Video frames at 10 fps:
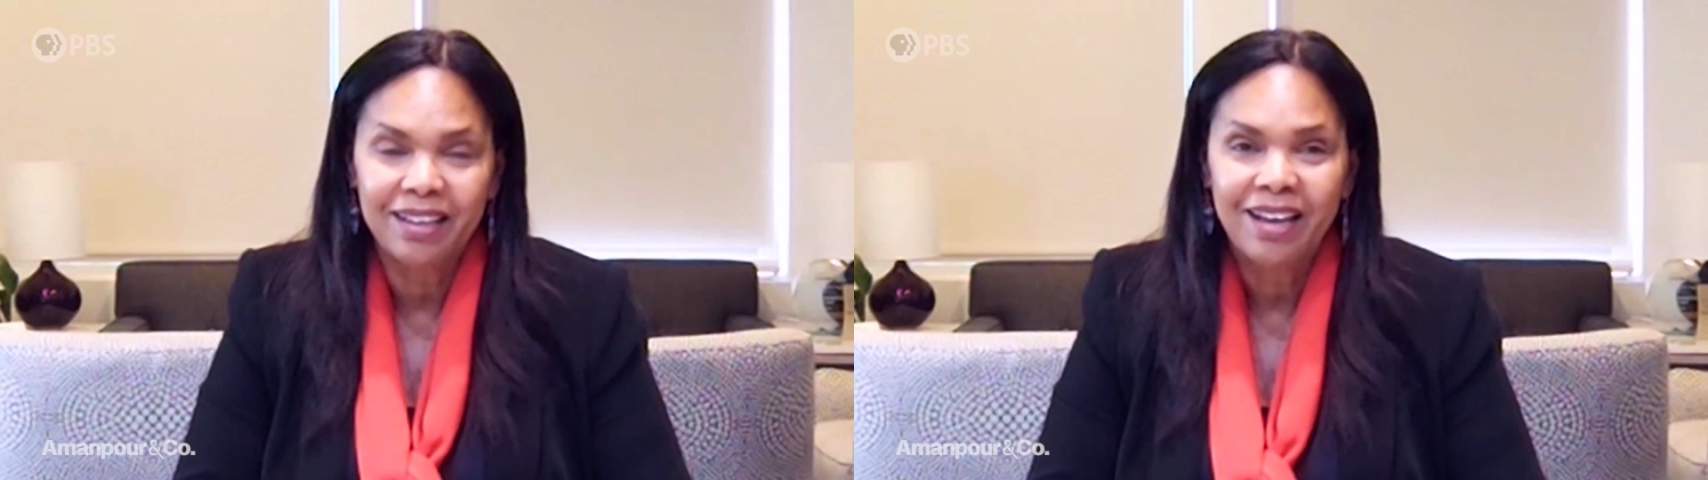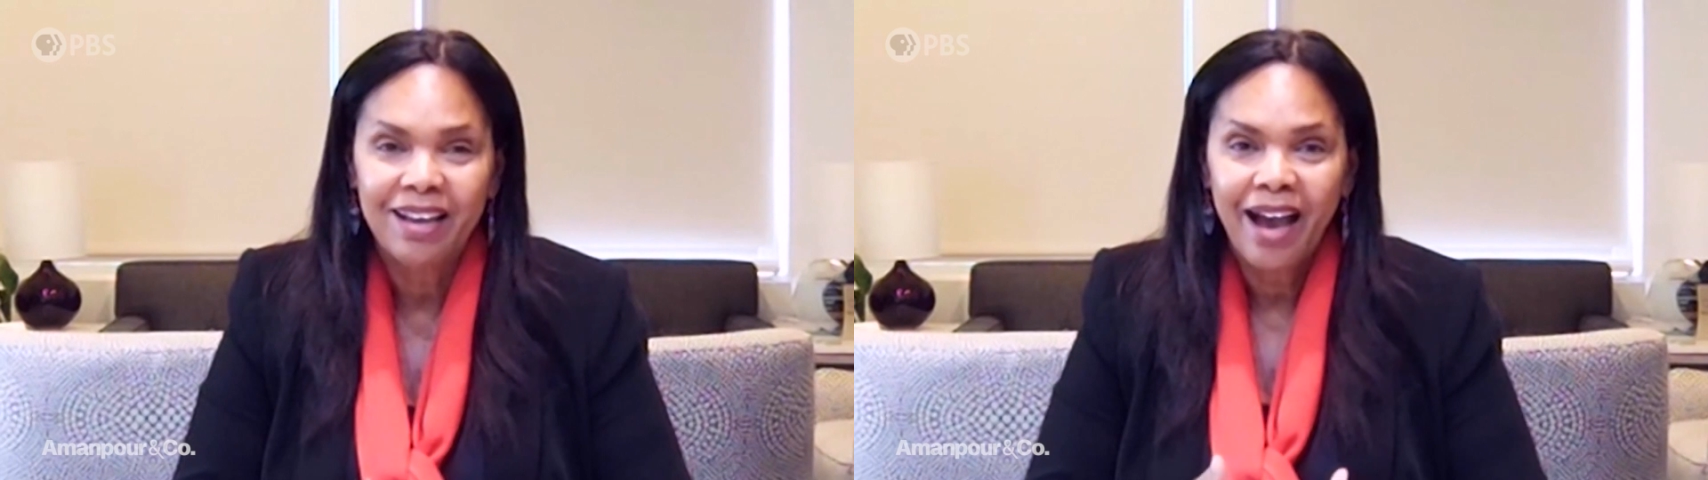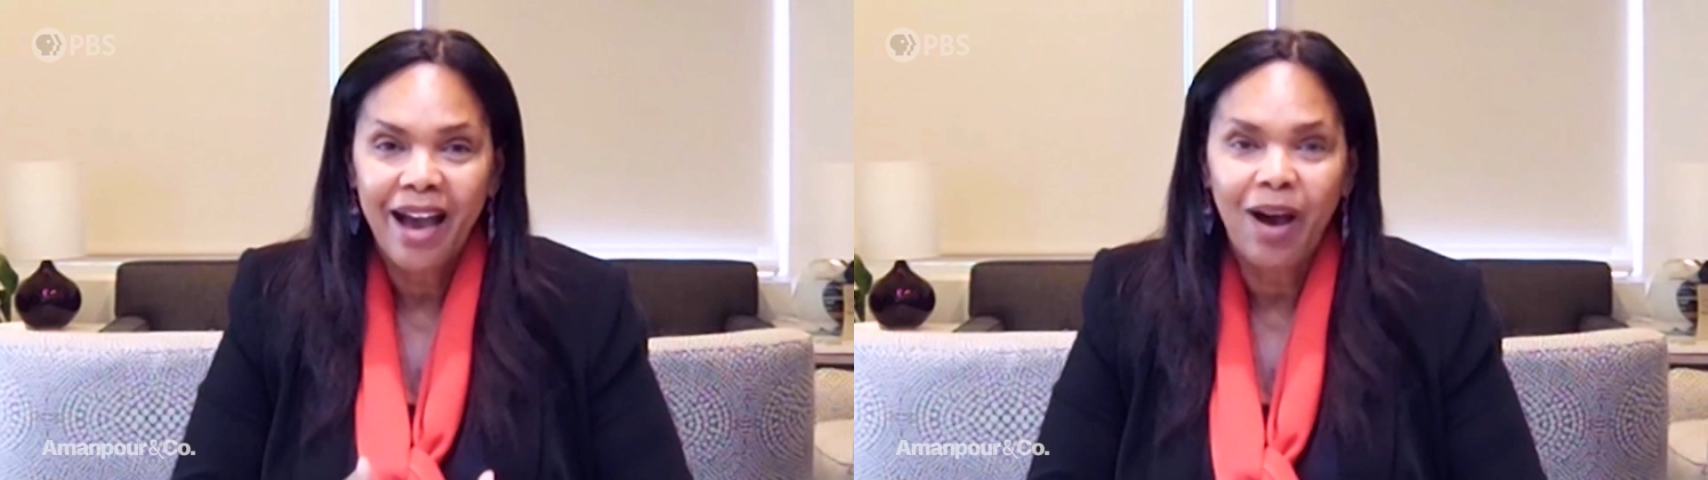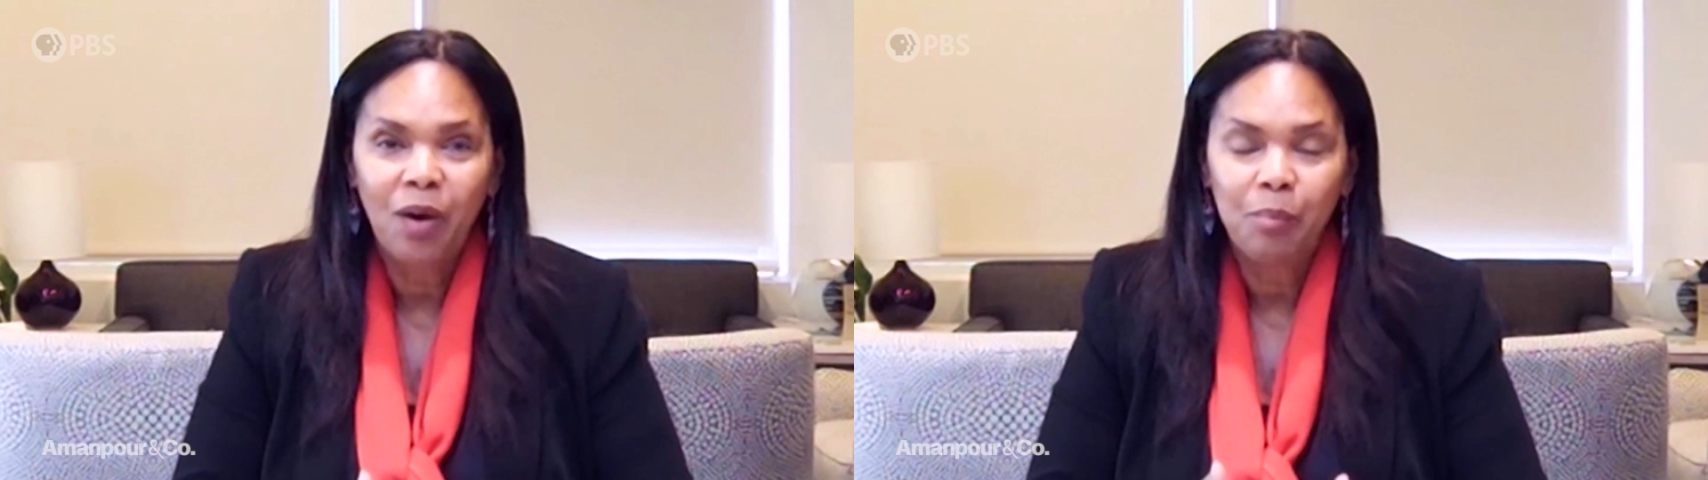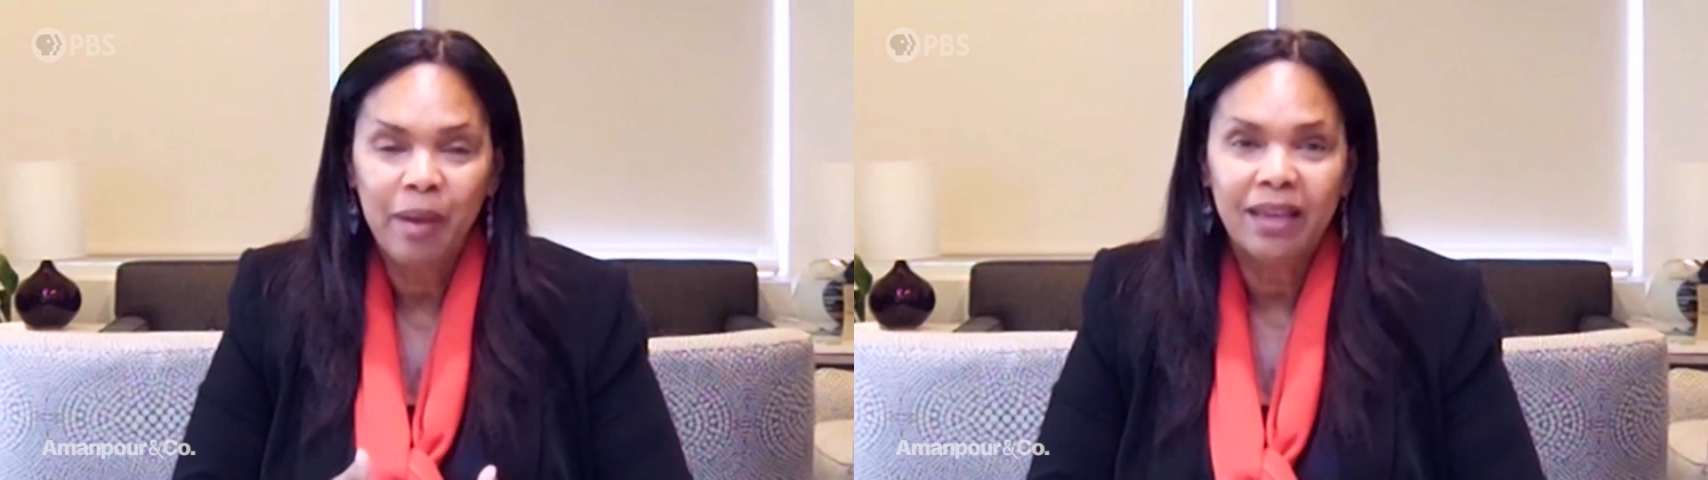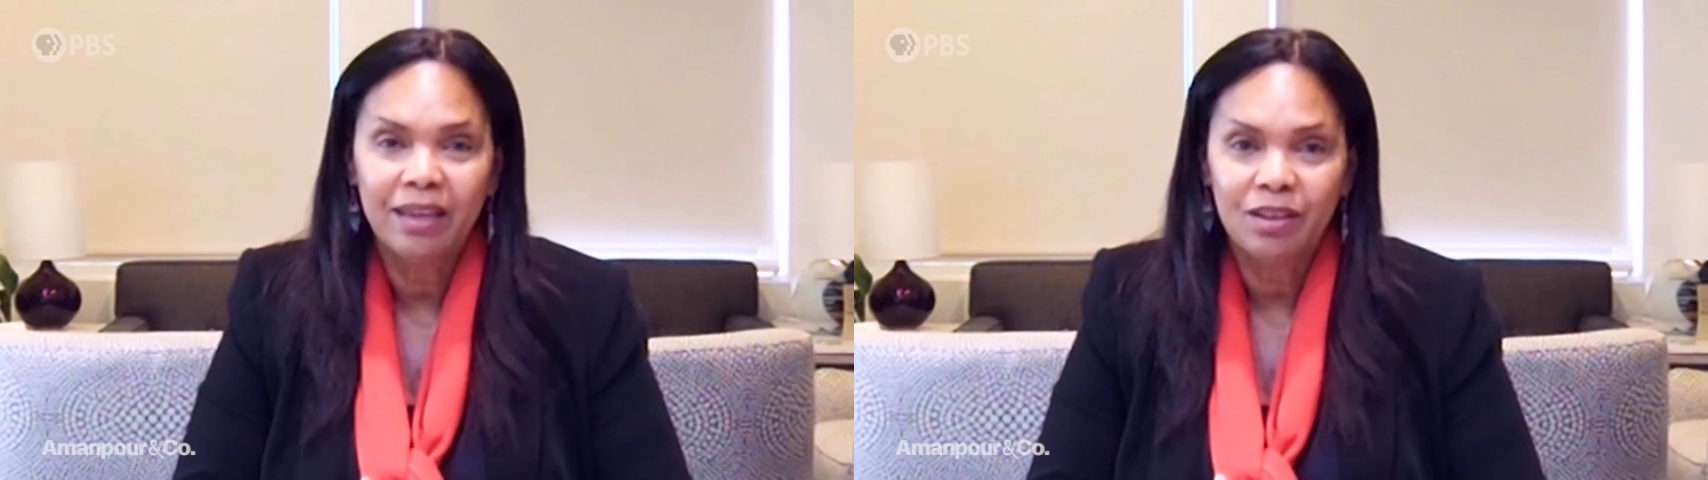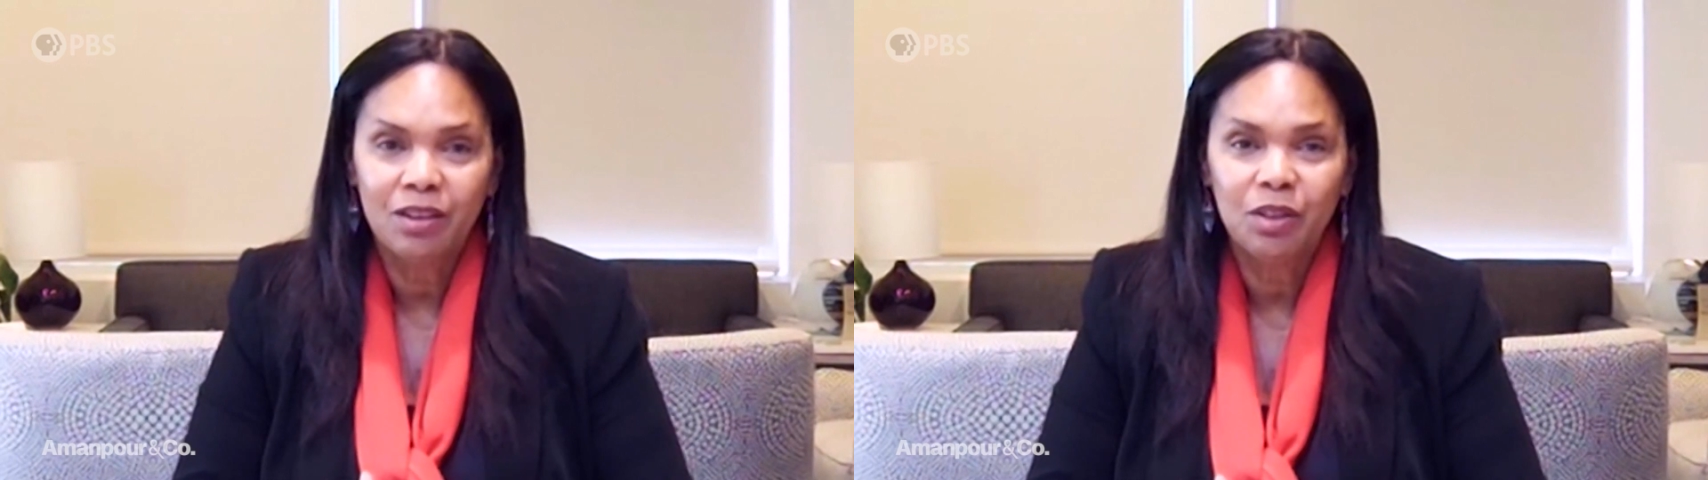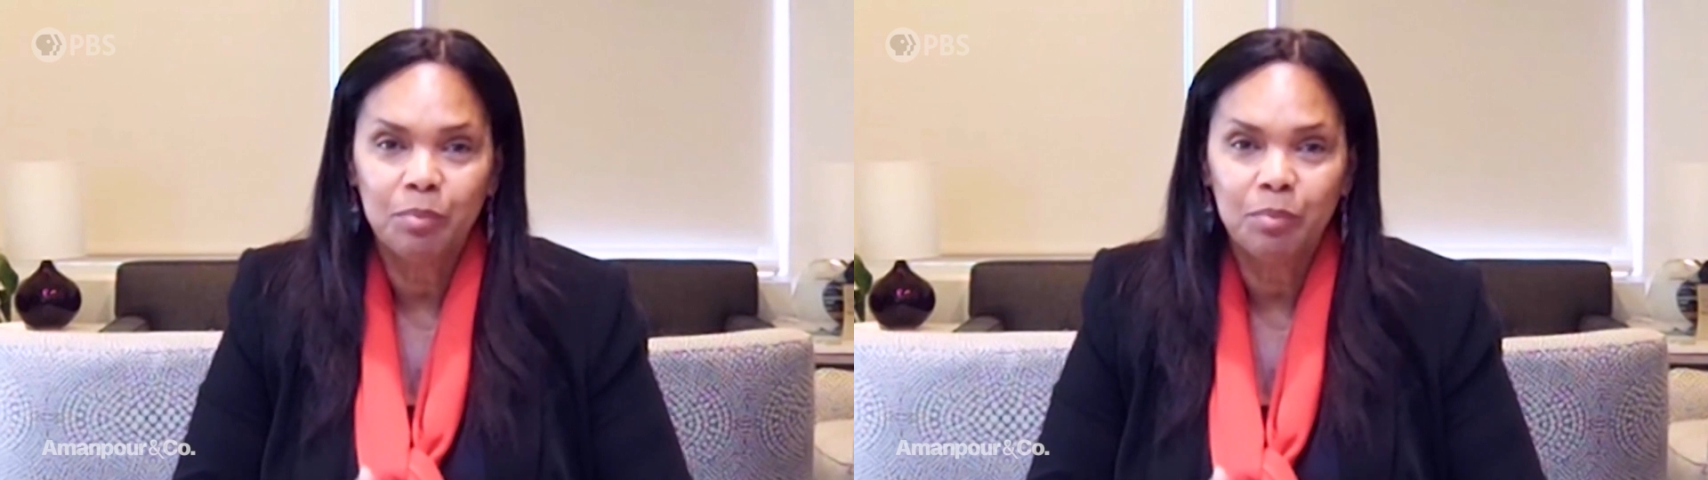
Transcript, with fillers: how banking could